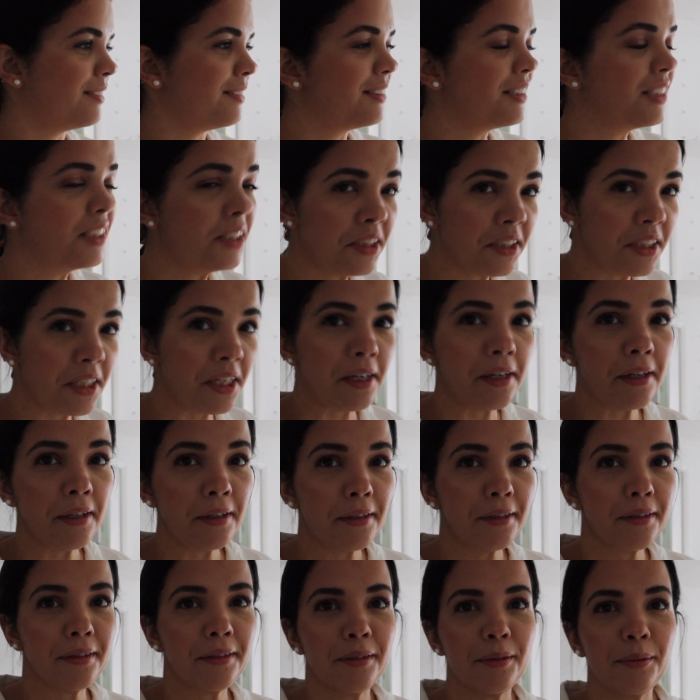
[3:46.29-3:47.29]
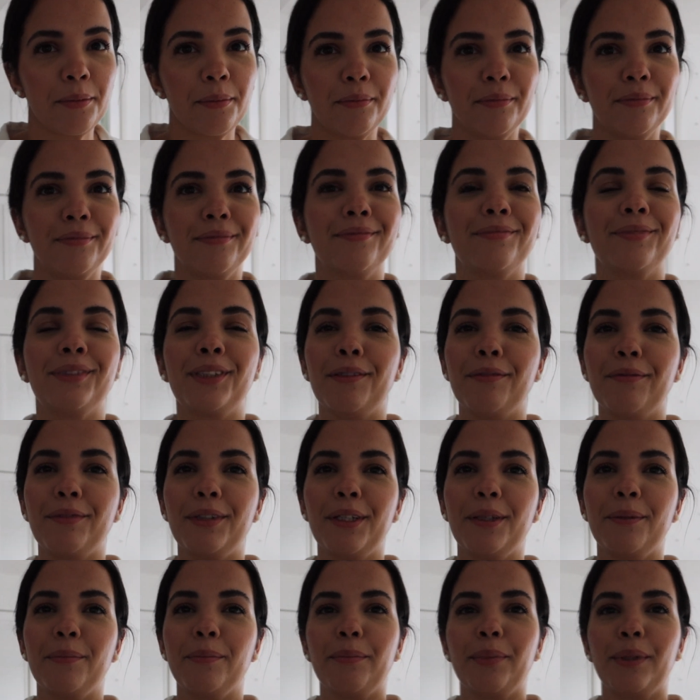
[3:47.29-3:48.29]
scene in the
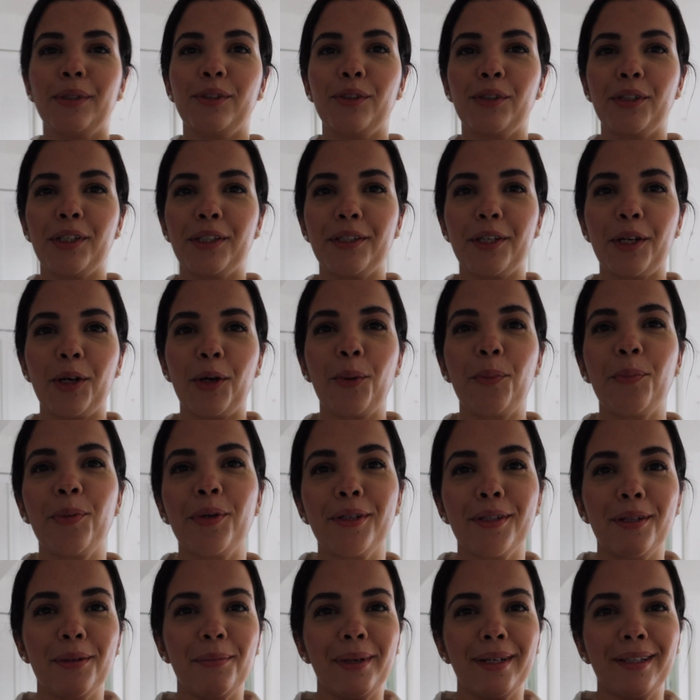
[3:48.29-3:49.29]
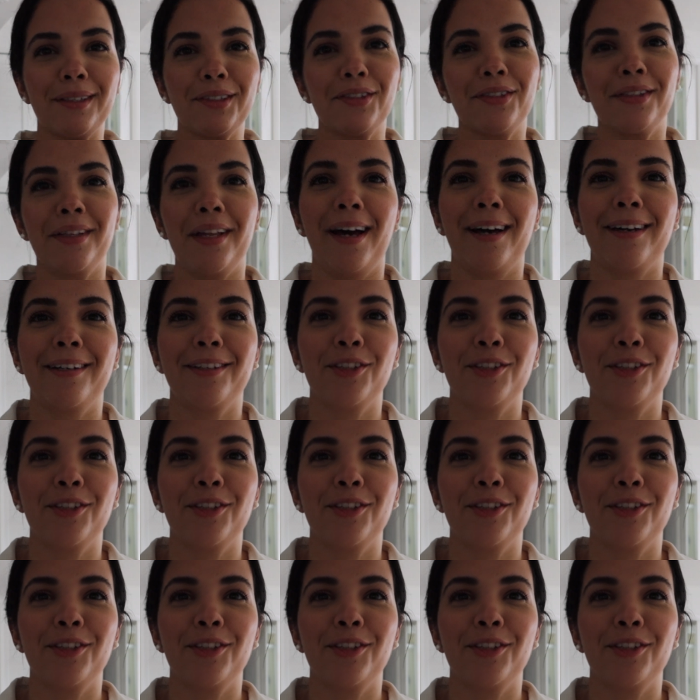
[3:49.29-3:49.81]
TV, sorry, in the computer, but it's not.